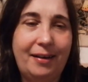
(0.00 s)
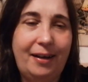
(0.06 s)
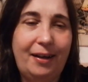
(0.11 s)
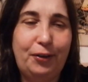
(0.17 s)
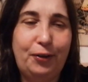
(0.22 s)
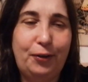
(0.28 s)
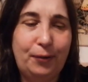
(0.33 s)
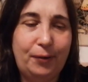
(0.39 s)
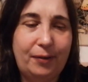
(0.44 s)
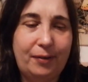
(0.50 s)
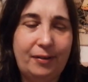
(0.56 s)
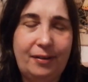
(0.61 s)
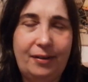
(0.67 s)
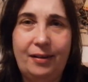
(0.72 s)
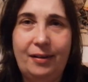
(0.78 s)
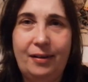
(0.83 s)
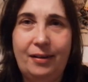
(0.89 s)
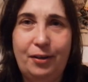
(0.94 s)
I should
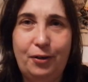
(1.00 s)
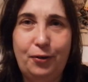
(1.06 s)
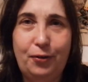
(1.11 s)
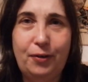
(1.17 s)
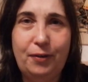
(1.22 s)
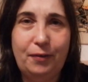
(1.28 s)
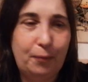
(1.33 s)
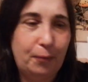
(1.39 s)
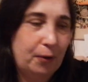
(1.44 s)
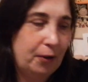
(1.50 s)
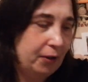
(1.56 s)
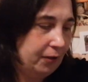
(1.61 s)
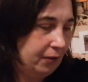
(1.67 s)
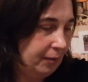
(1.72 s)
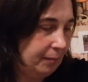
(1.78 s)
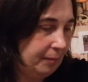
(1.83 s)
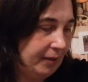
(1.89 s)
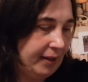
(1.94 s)
have
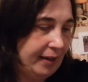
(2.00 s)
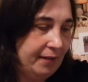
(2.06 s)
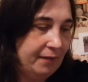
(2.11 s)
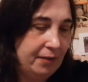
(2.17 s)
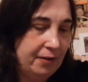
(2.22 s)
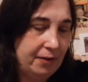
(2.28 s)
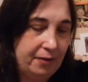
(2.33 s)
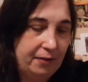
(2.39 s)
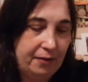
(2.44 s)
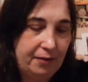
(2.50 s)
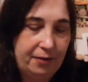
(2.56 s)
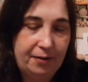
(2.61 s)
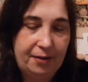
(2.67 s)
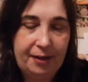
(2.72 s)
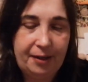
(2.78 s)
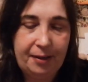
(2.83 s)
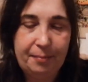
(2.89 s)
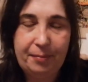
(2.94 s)
worked on my Heaven and Earth
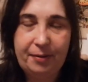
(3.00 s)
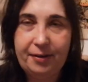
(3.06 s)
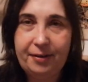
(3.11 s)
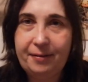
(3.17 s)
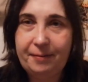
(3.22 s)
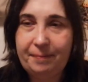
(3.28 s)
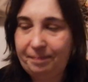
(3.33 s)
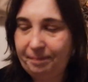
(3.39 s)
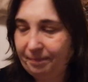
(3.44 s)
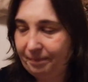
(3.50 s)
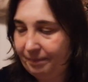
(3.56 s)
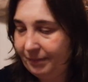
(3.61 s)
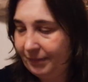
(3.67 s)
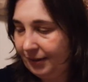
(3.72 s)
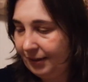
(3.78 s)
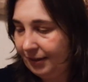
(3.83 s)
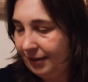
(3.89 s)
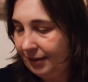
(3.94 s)
today, but
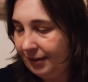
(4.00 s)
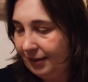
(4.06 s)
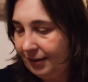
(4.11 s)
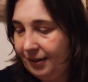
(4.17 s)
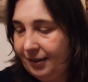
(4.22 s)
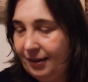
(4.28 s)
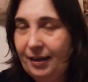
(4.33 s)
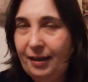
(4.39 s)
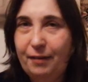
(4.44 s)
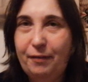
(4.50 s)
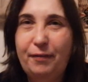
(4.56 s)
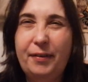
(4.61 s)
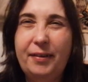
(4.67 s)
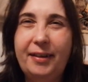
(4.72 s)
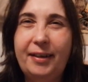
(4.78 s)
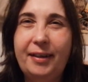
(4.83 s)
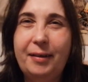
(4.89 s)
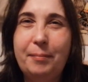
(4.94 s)
I
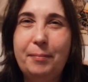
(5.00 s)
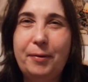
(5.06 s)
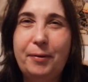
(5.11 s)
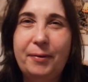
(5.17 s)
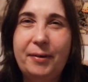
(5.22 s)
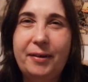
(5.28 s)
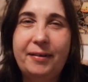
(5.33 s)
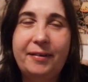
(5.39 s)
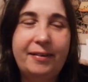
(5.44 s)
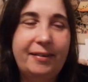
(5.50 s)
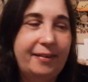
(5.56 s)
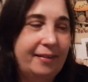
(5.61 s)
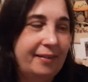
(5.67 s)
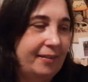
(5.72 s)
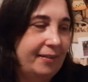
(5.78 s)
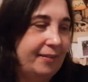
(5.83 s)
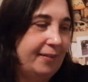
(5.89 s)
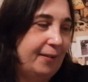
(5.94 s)
feel like Mira,
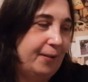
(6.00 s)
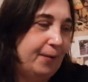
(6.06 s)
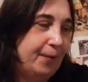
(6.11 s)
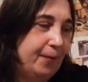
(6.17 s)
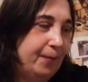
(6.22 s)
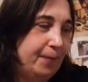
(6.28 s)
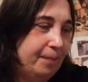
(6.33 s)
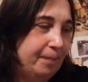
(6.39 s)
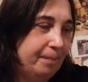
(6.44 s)
so